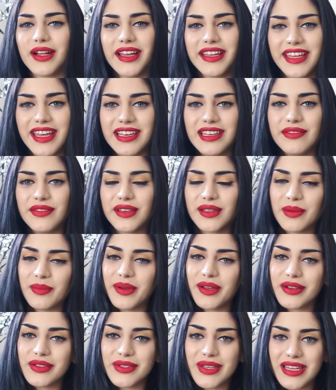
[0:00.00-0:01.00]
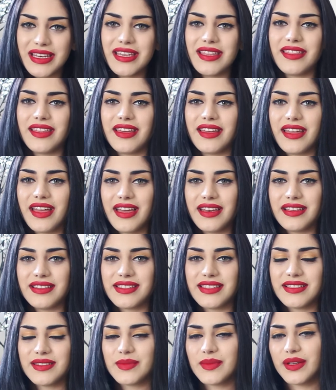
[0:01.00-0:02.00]
I can't even compare it to anything, and
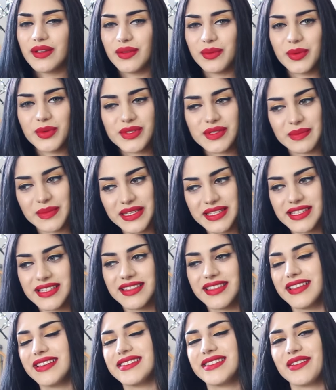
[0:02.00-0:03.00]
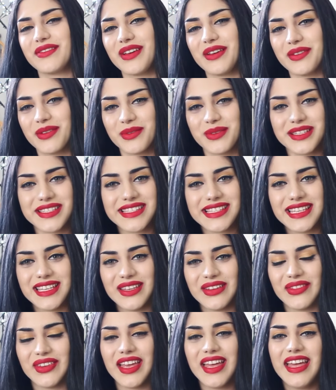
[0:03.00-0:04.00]
it's, it's one of the most amazing things I've ever
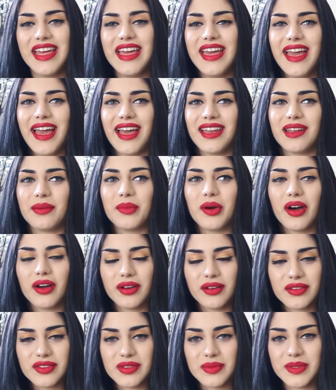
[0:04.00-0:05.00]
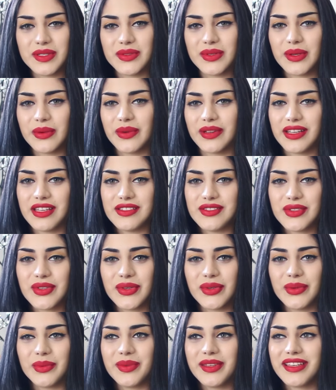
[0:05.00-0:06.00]
received, and I'm honored to be doing what I
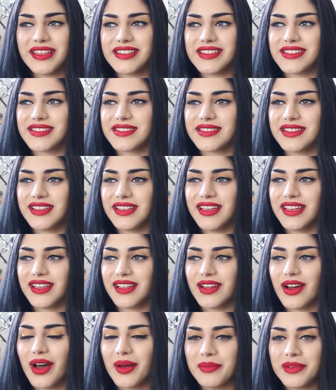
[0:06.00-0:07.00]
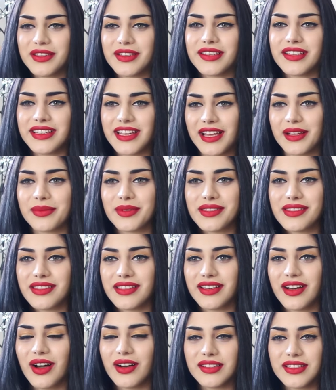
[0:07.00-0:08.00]
do because it got me to connect with
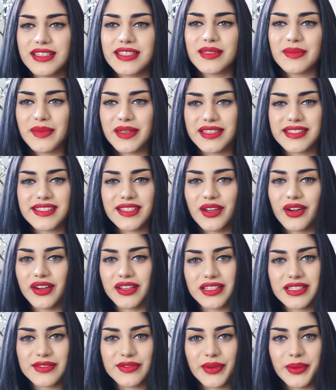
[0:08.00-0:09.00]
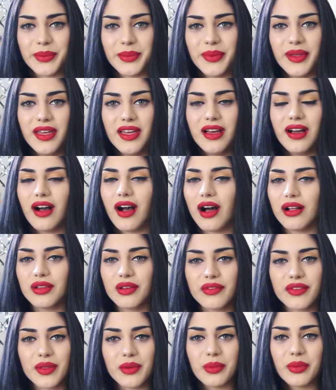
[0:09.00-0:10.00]
all these amazing artists from all
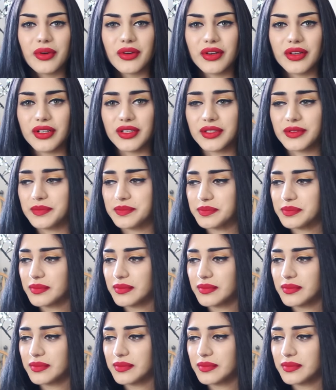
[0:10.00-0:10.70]
over the world.